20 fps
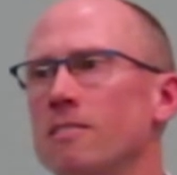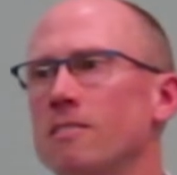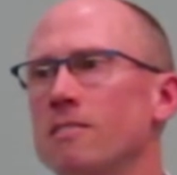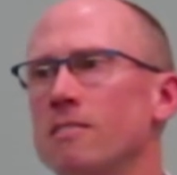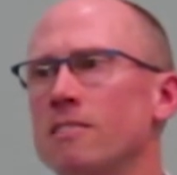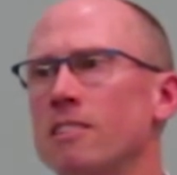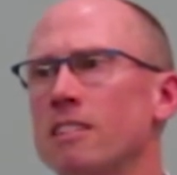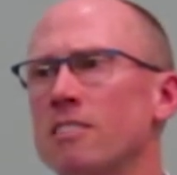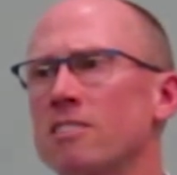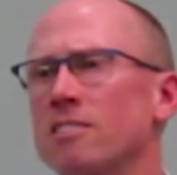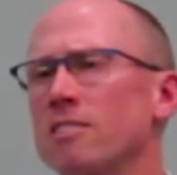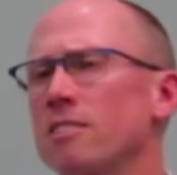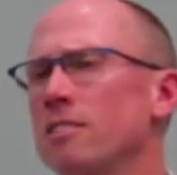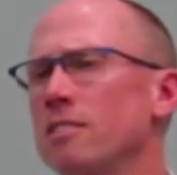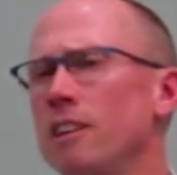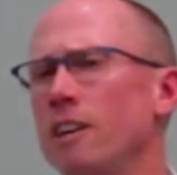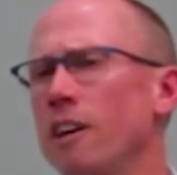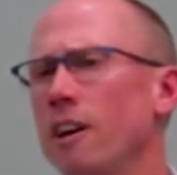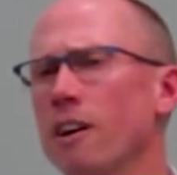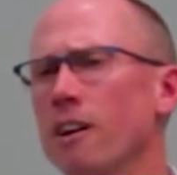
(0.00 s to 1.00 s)
instead
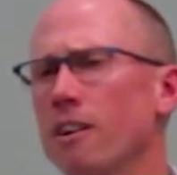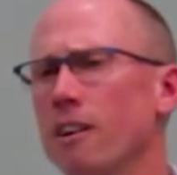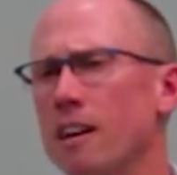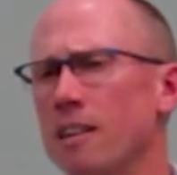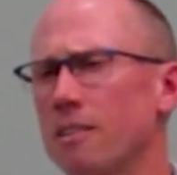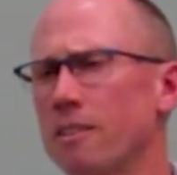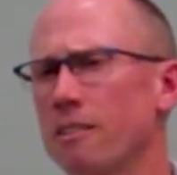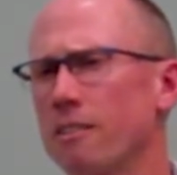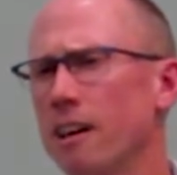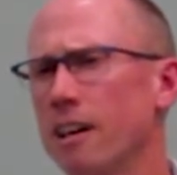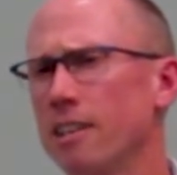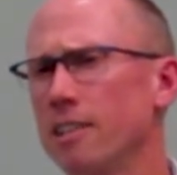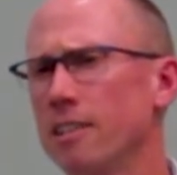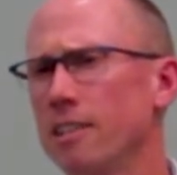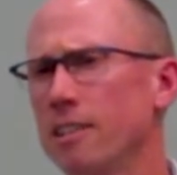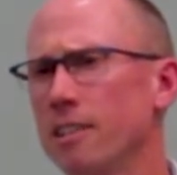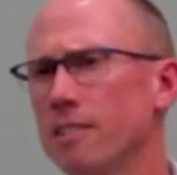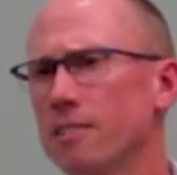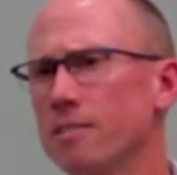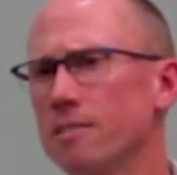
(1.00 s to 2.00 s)
sneer at their
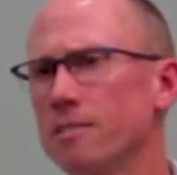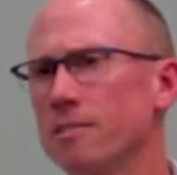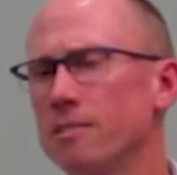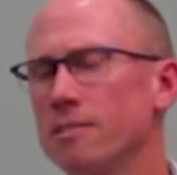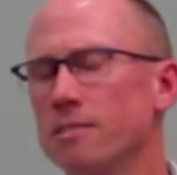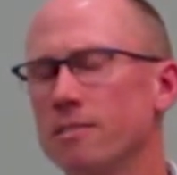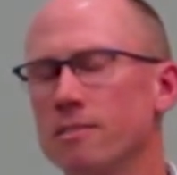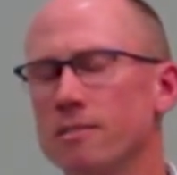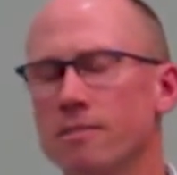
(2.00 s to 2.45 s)
ideas